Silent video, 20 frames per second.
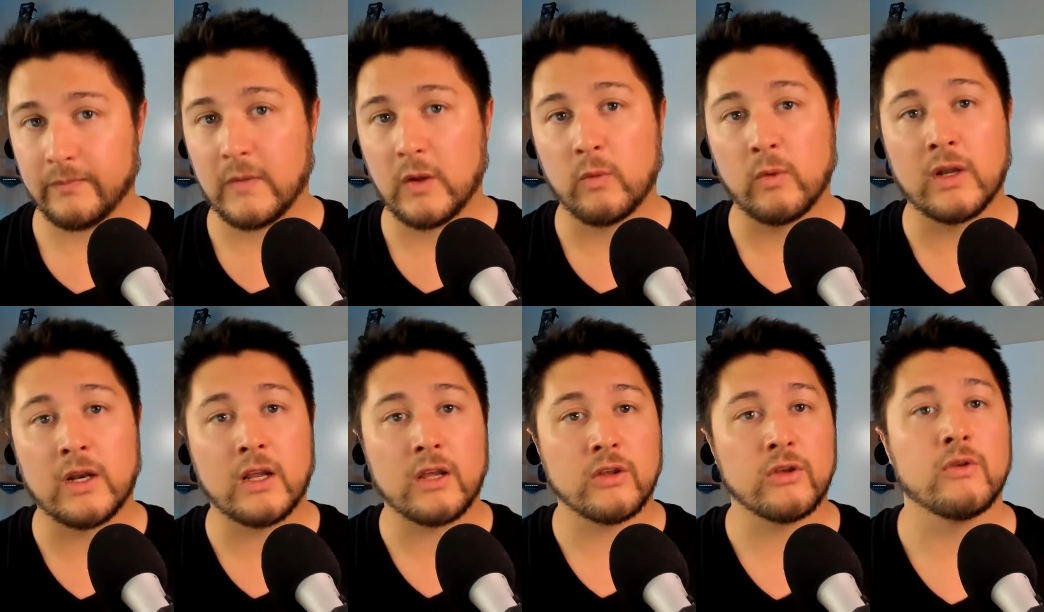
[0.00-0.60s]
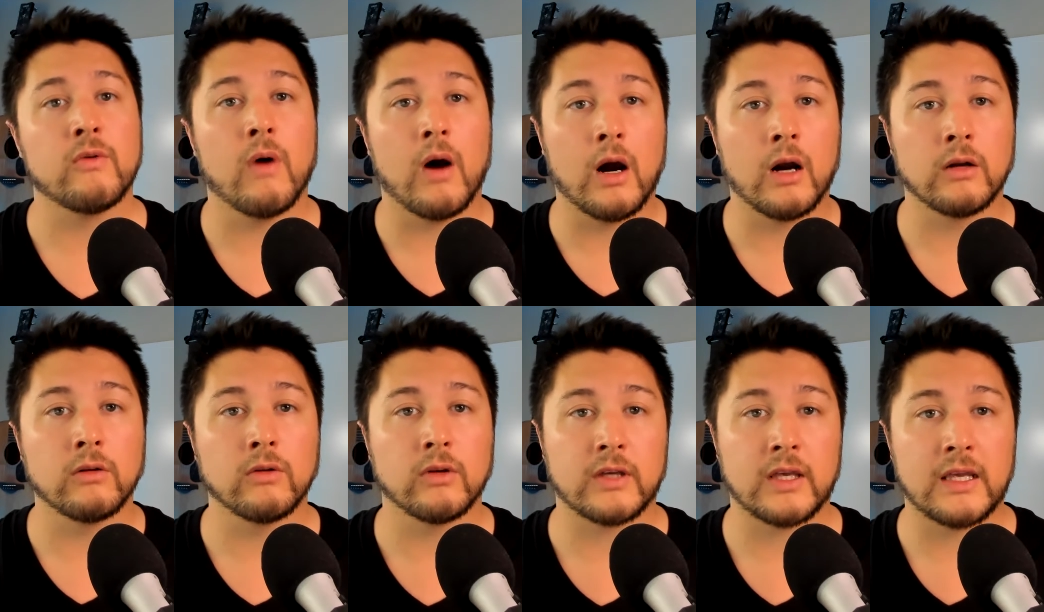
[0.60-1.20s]
when you
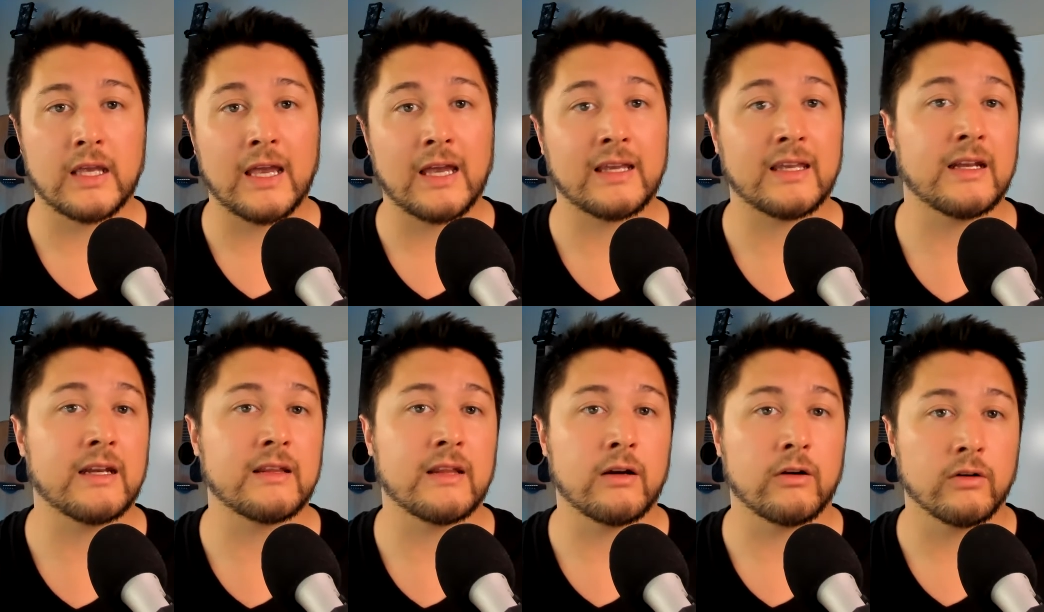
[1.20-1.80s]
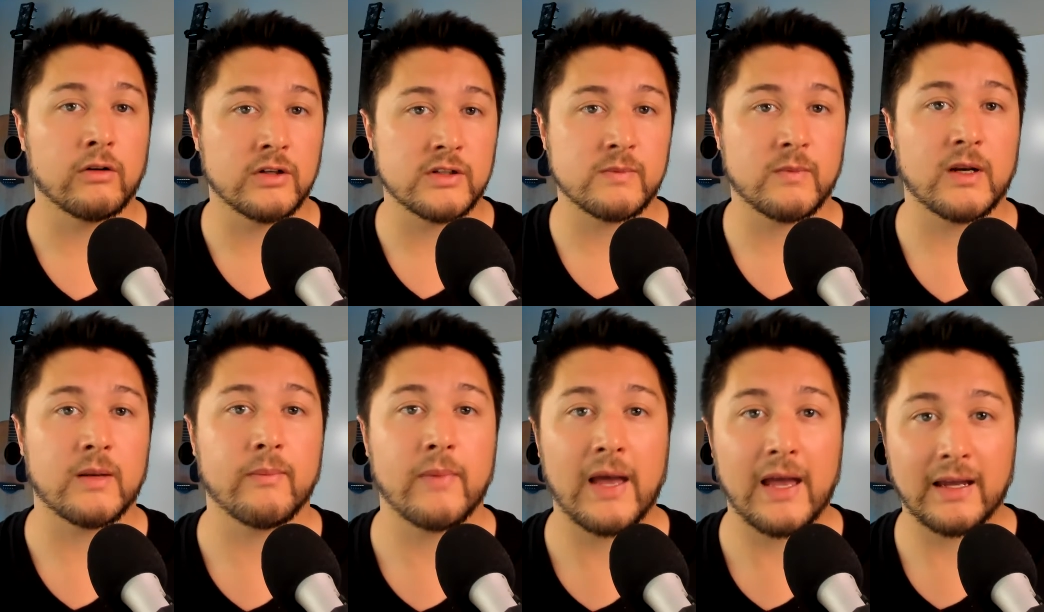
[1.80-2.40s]
are looking at getting that earnest
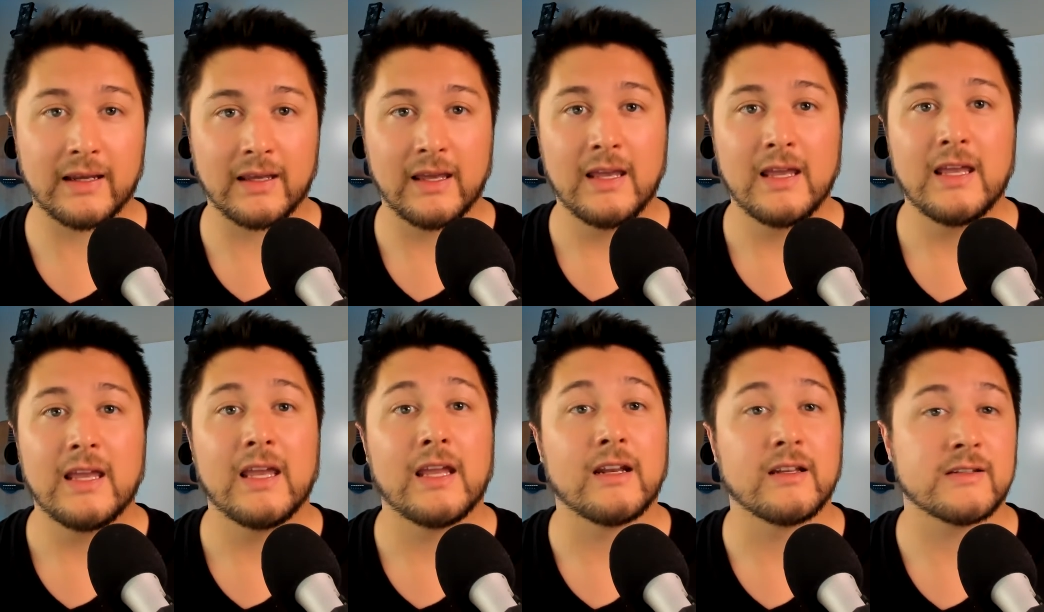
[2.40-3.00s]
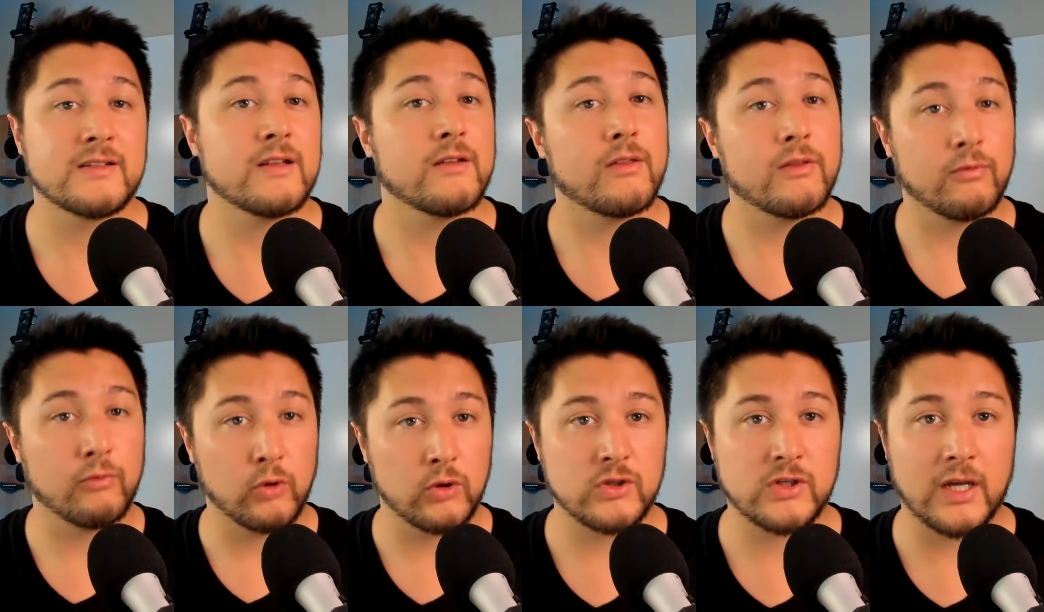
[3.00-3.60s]
money back and it's
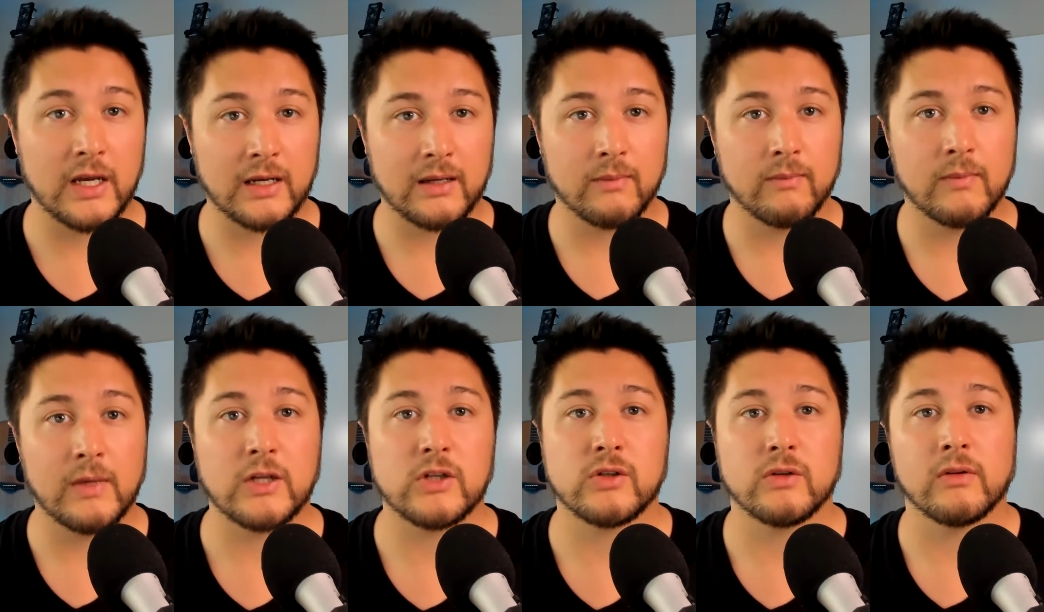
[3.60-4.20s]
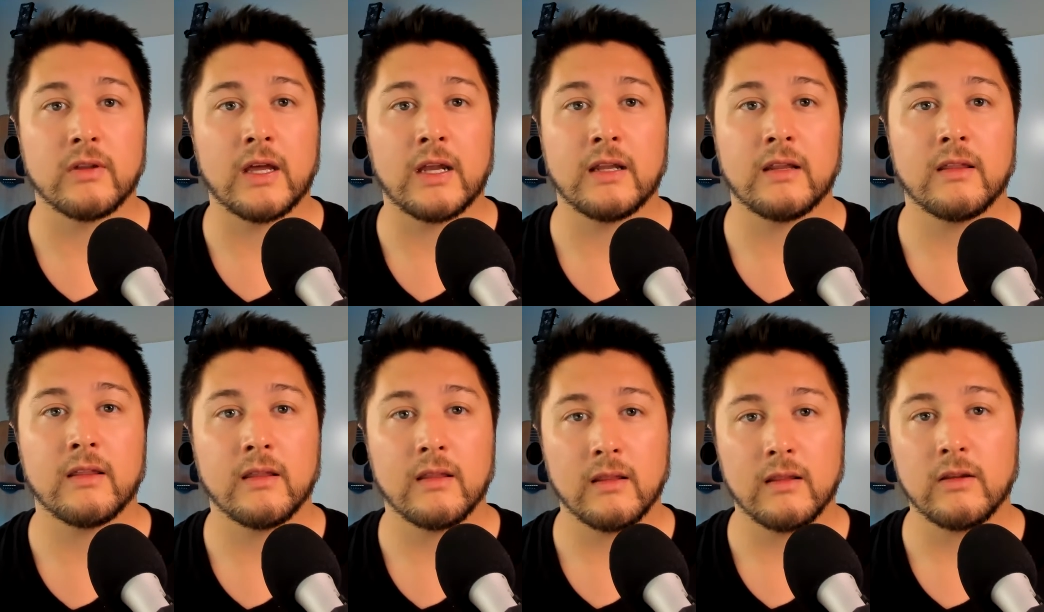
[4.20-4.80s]
through a check, make sure that
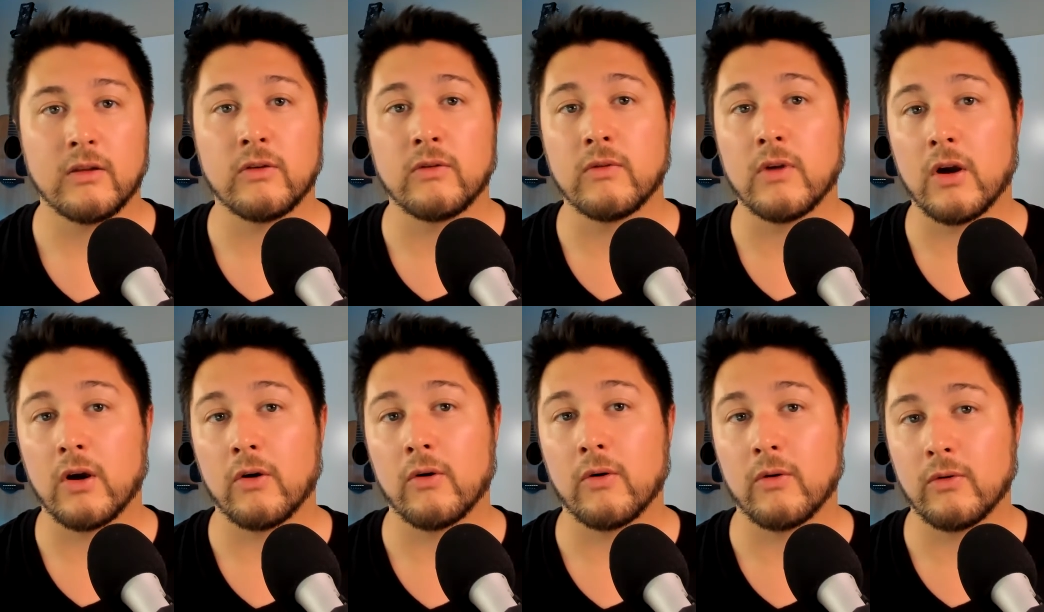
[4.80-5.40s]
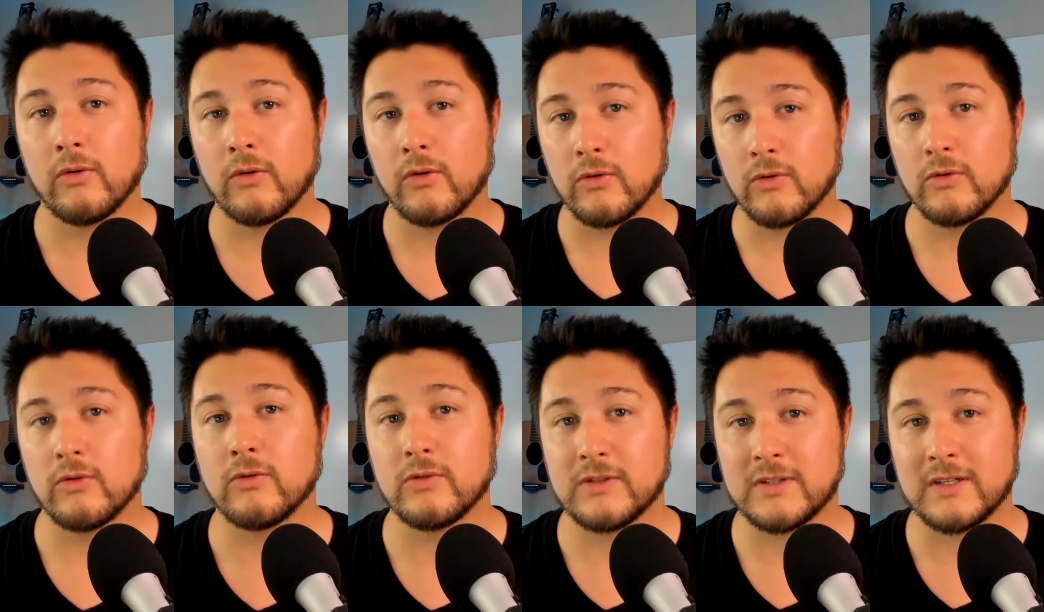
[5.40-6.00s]
you know
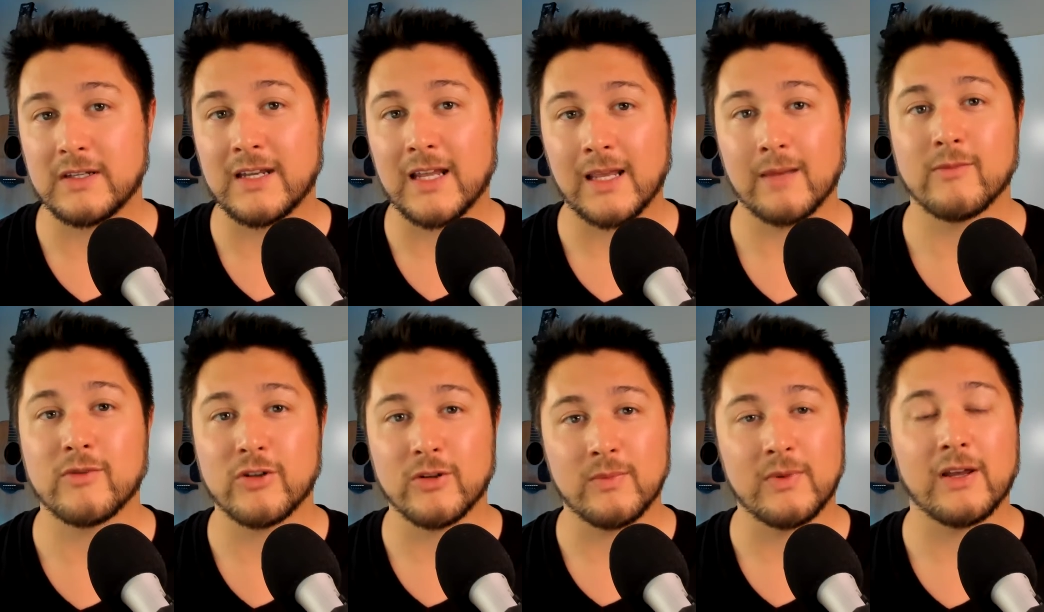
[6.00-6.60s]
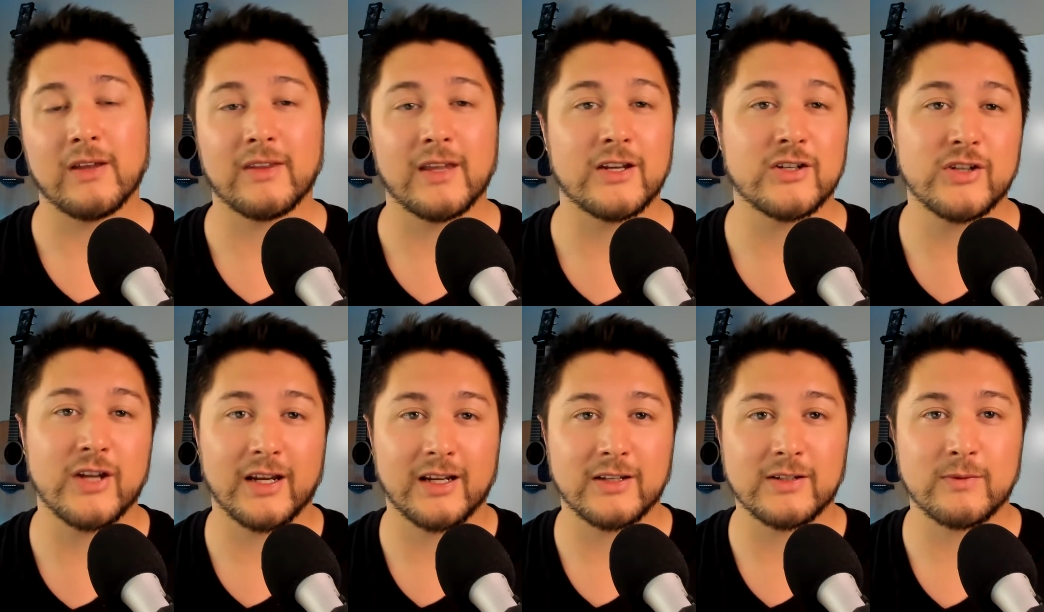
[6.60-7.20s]
whose name should be on that
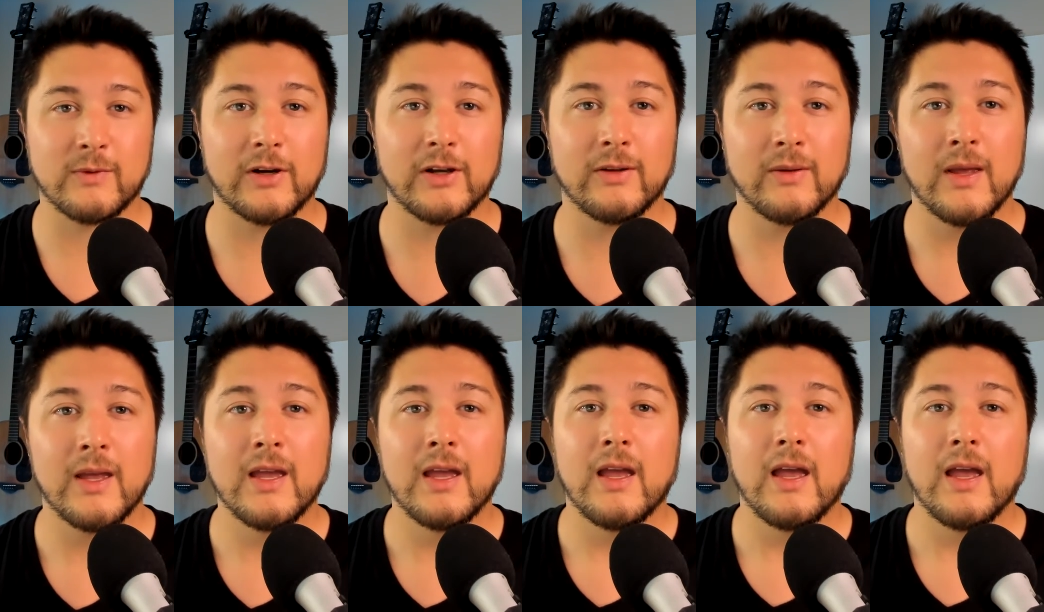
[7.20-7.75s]
check as well.